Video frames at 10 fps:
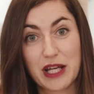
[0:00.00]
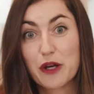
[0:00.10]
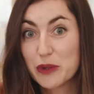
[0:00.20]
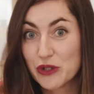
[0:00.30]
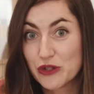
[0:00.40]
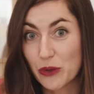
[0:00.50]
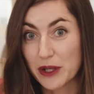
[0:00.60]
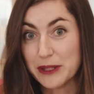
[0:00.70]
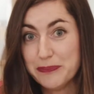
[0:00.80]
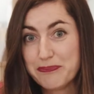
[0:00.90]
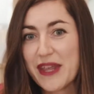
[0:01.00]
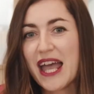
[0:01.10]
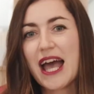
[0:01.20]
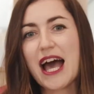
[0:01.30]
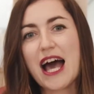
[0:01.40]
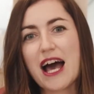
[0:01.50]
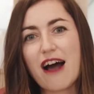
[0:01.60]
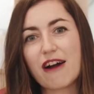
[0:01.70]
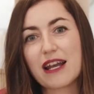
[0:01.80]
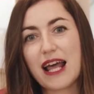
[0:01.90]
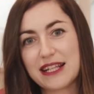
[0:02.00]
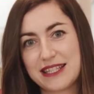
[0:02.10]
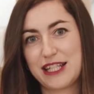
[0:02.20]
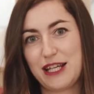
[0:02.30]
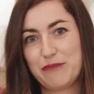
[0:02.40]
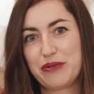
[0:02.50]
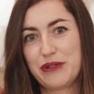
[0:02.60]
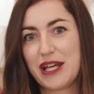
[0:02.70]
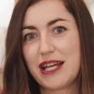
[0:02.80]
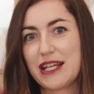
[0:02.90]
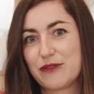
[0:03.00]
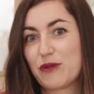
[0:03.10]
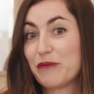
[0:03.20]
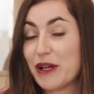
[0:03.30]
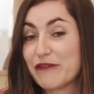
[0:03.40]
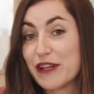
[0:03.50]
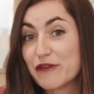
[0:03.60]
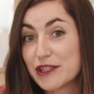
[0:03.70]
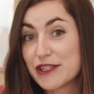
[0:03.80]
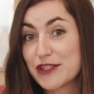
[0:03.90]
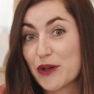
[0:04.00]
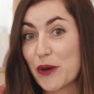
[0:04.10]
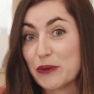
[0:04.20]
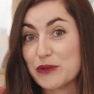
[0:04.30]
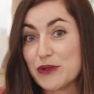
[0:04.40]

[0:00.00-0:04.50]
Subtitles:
I hope you enjoy them. Our last tip is one of my favorites, so